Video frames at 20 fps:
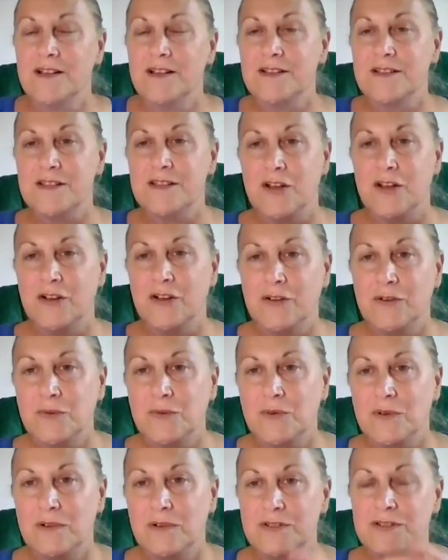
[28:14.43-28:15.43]

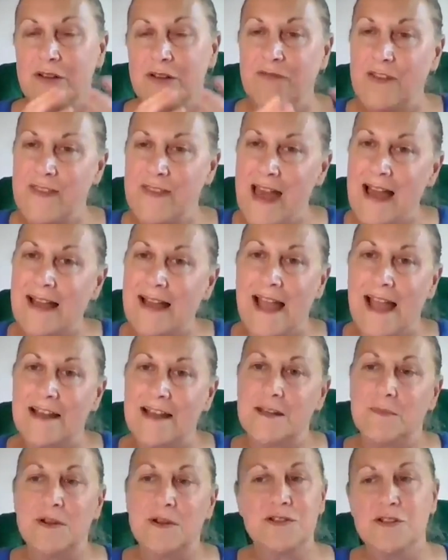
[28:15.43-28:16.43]
So if you're that
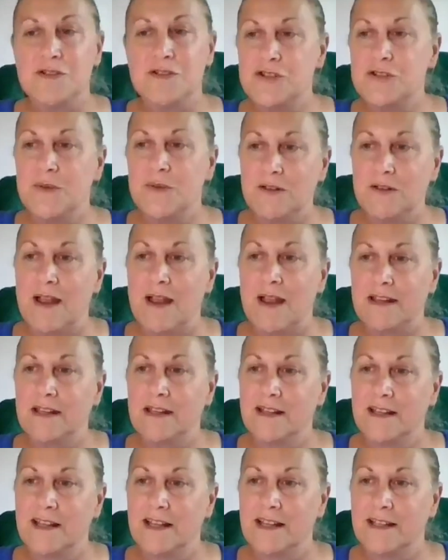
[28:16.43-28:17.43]
kind of person, do it
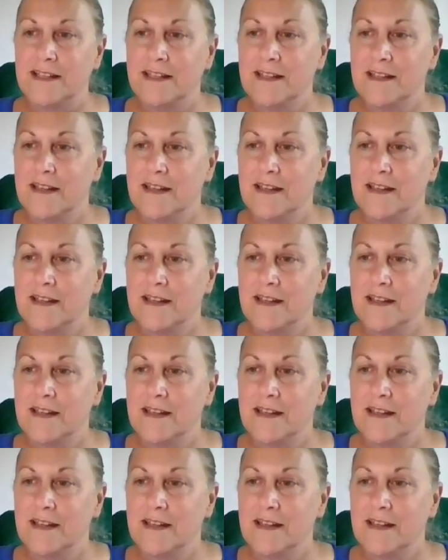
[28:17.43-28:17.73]
regularly.